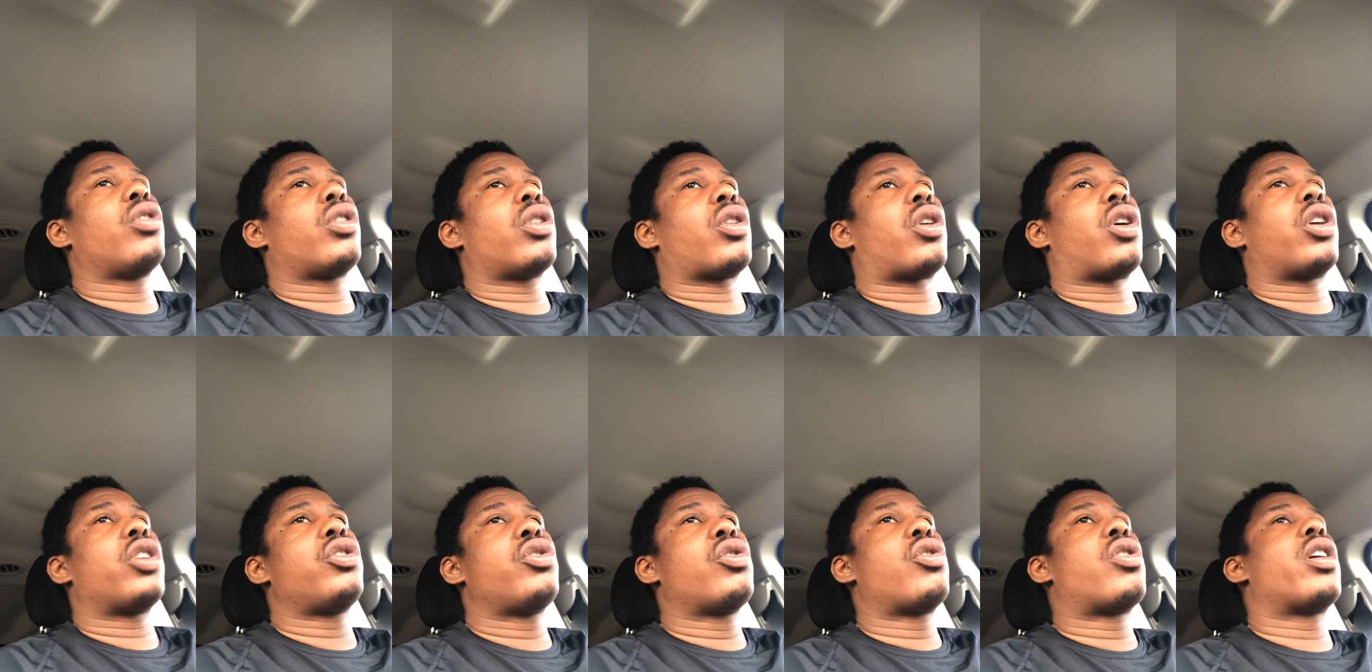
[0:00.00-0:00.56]
are
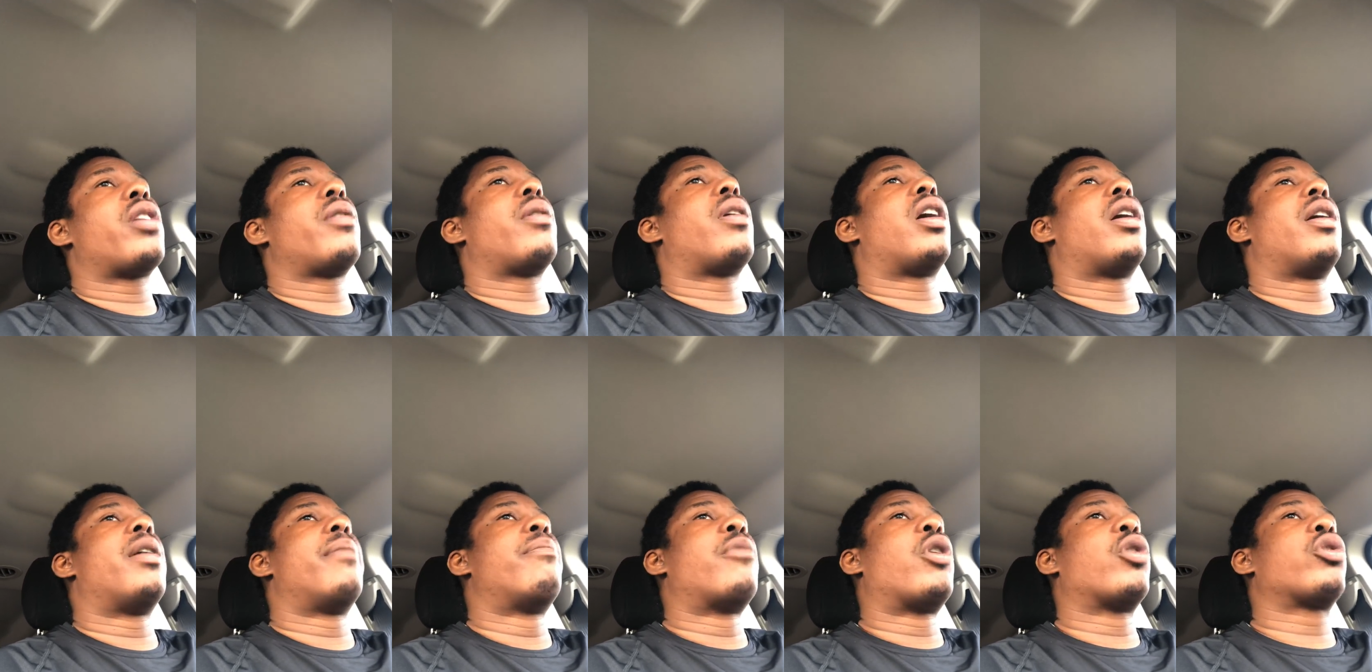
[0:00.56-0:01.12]
you an
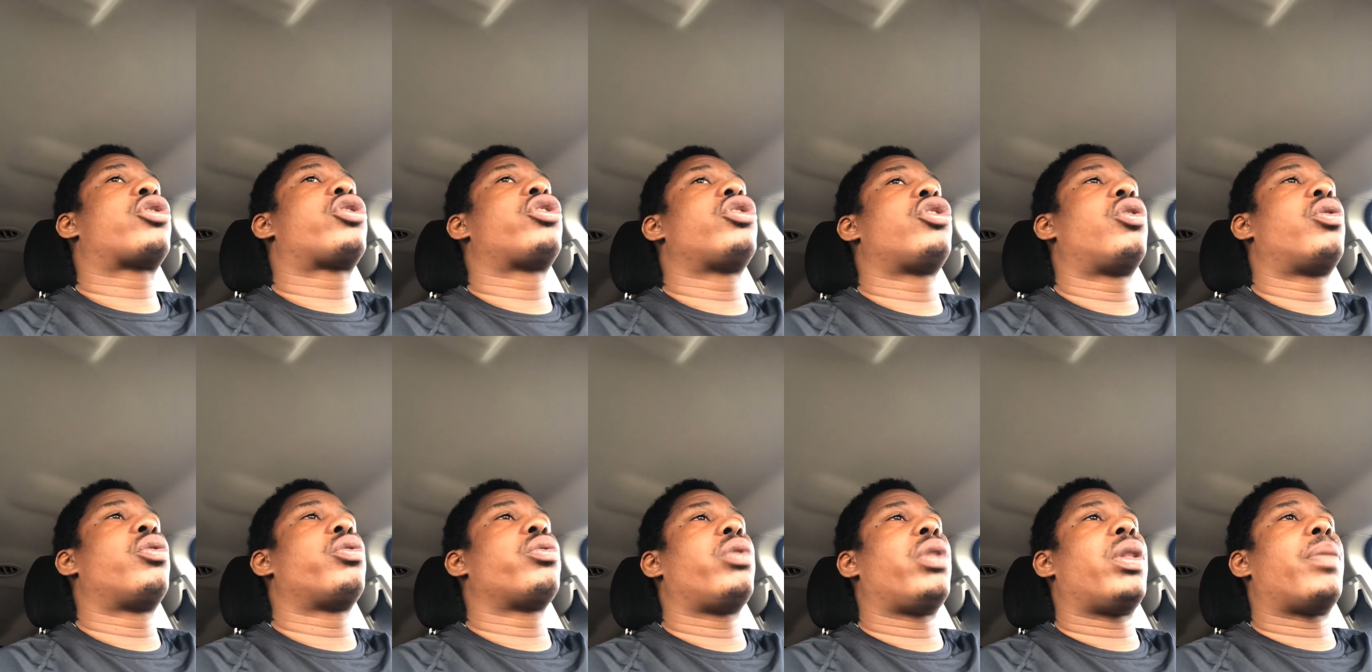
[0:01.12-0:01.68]

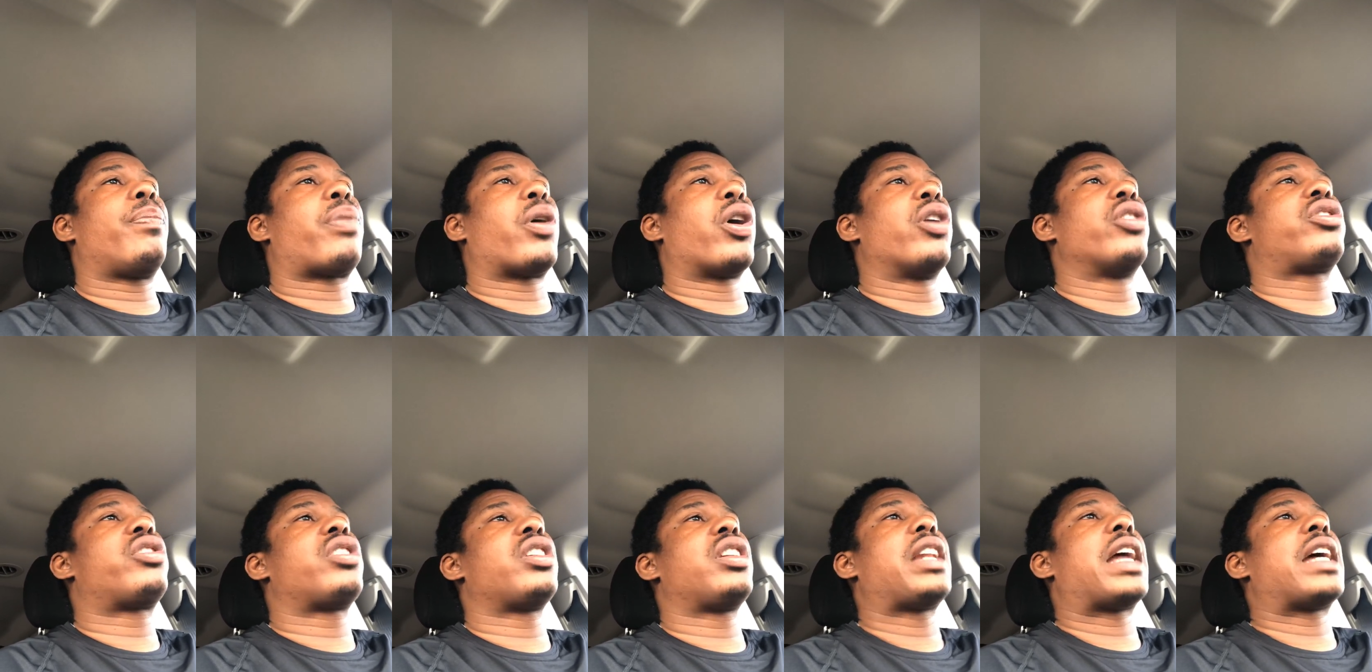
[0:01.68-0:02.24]
emotional
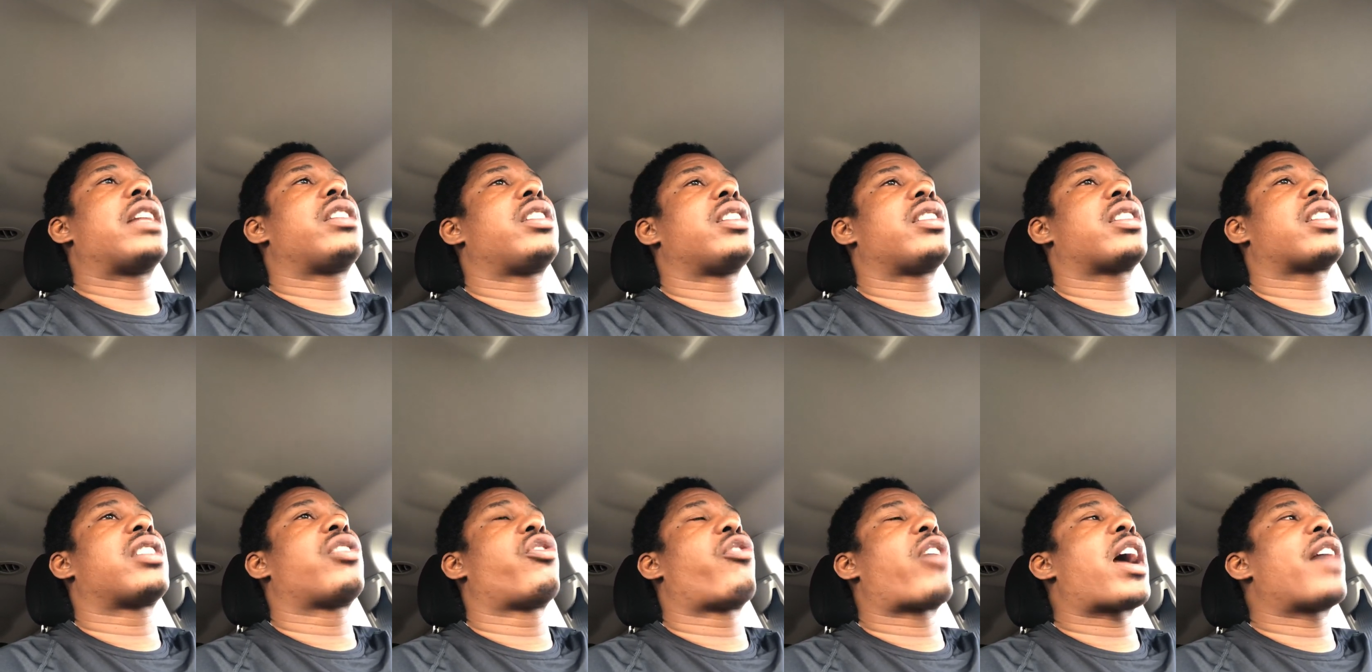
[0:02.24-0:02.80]
person that
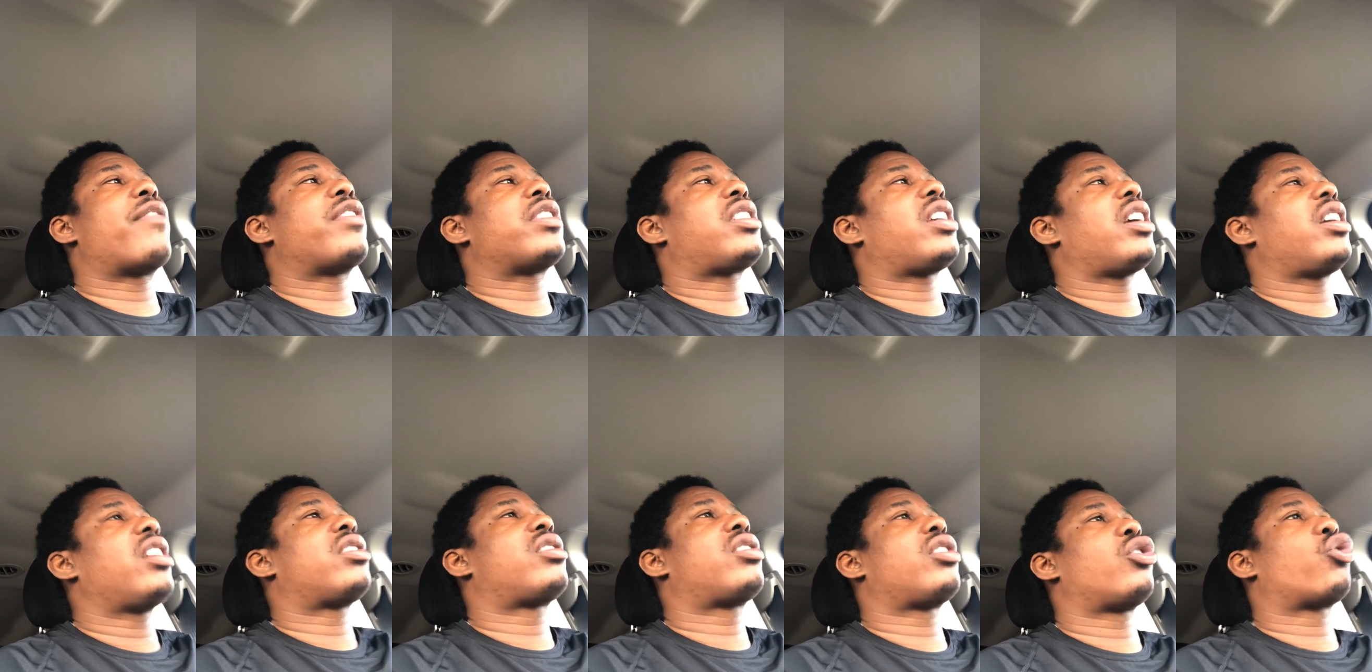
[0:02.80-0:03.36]
just
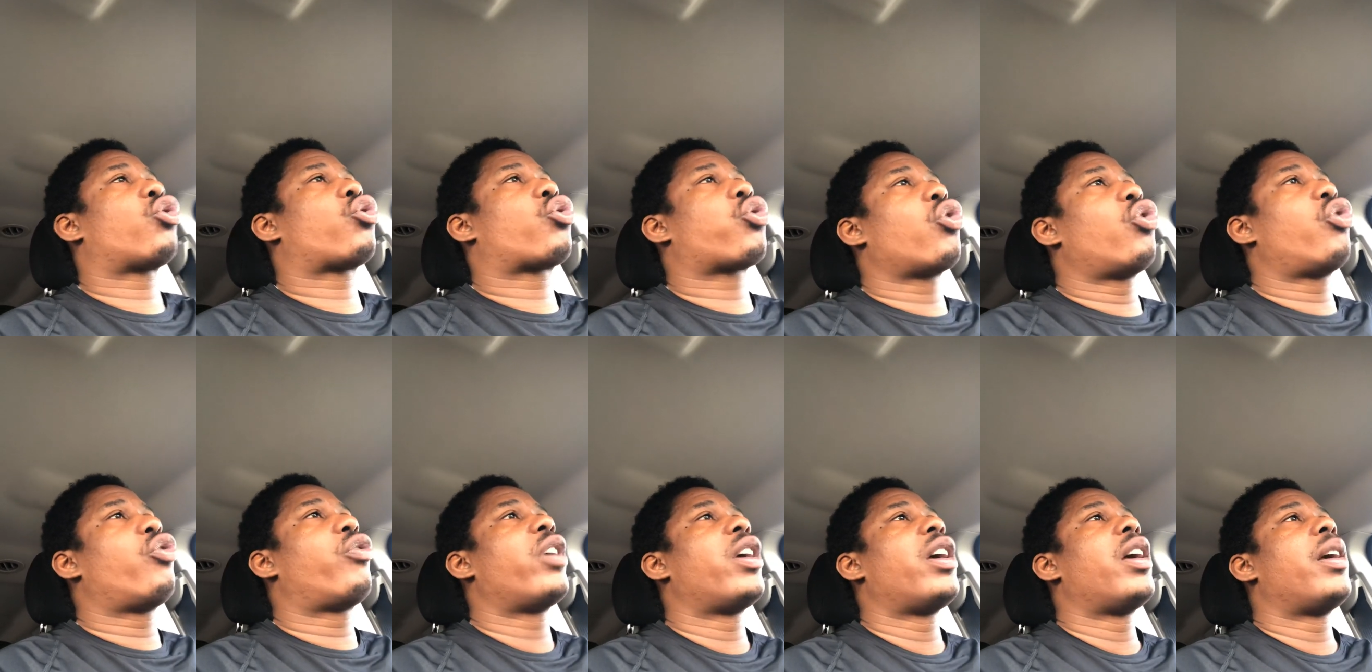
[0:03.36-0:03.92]
gravitated to the
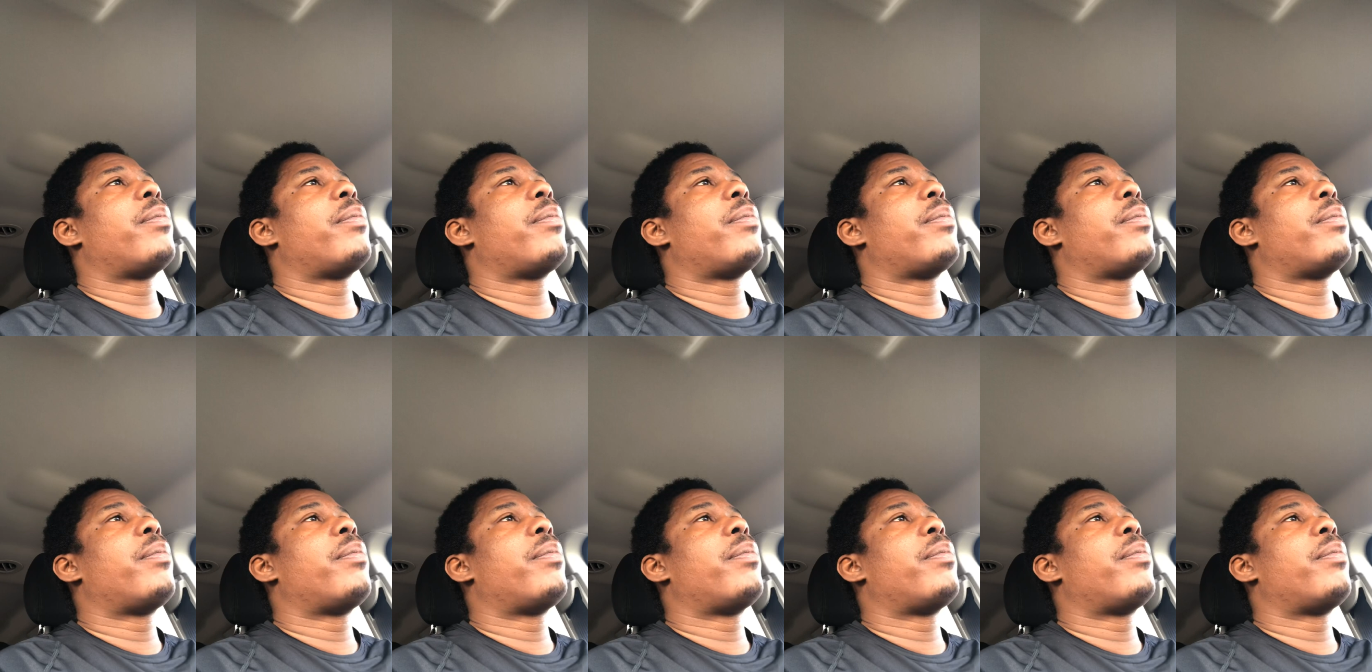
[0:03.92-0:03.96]
truth